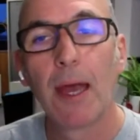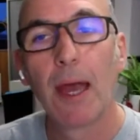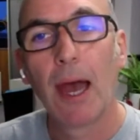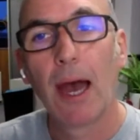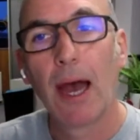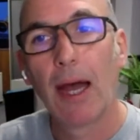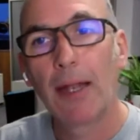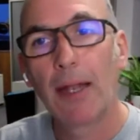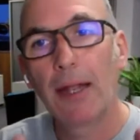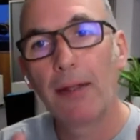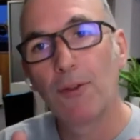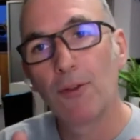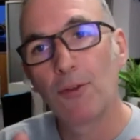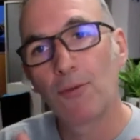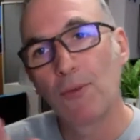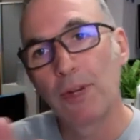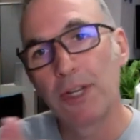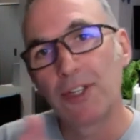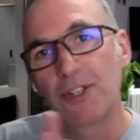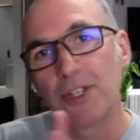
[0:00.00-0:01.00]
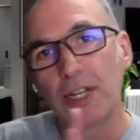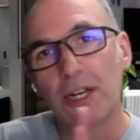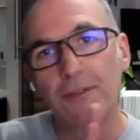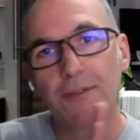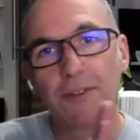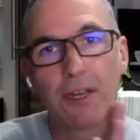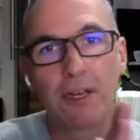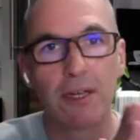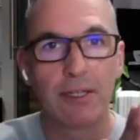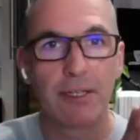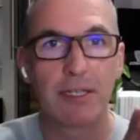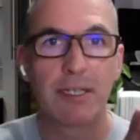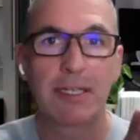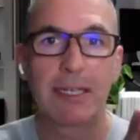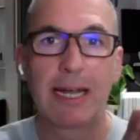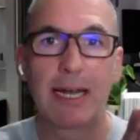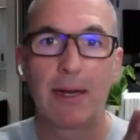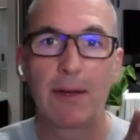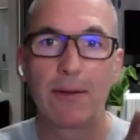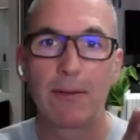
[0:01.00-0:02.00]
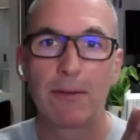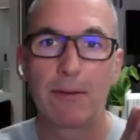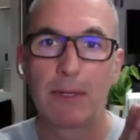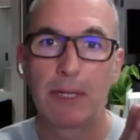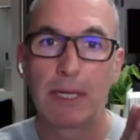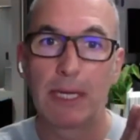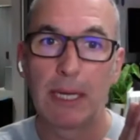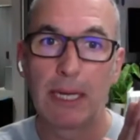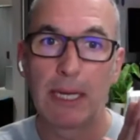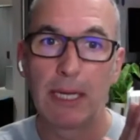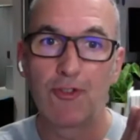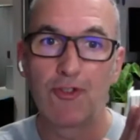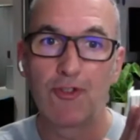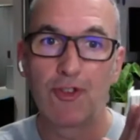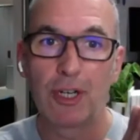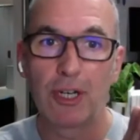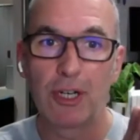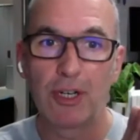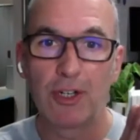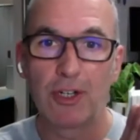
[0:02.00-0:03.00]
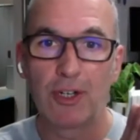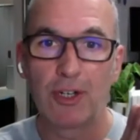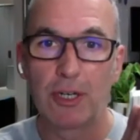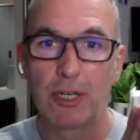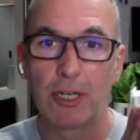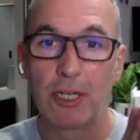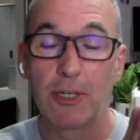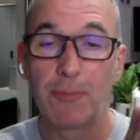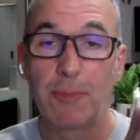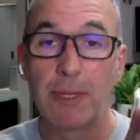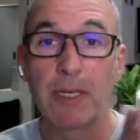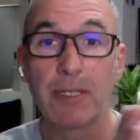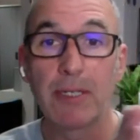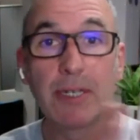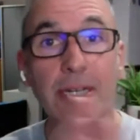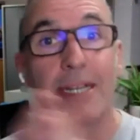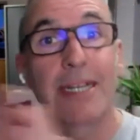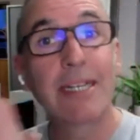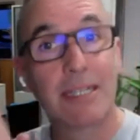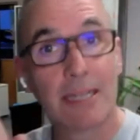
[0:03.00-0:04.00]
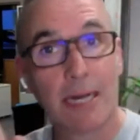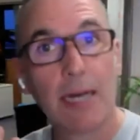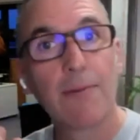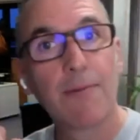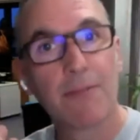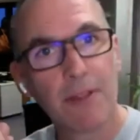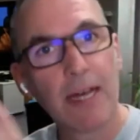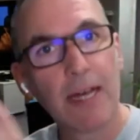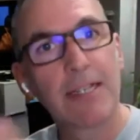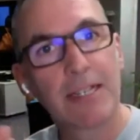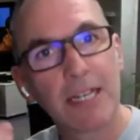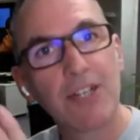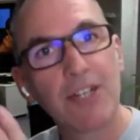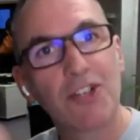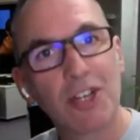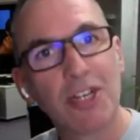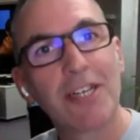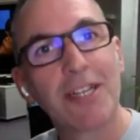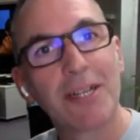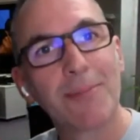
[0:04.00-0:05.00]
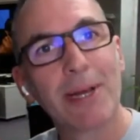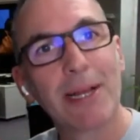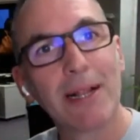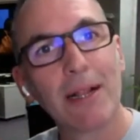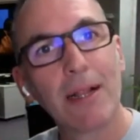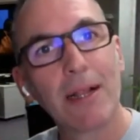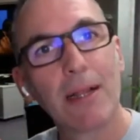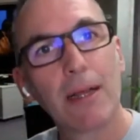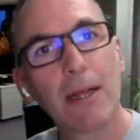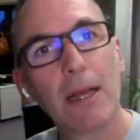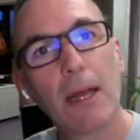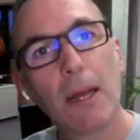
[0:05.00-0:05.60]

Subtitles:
And the reason I've cut it down, the introduction, is because I need time for that teaching in the middle,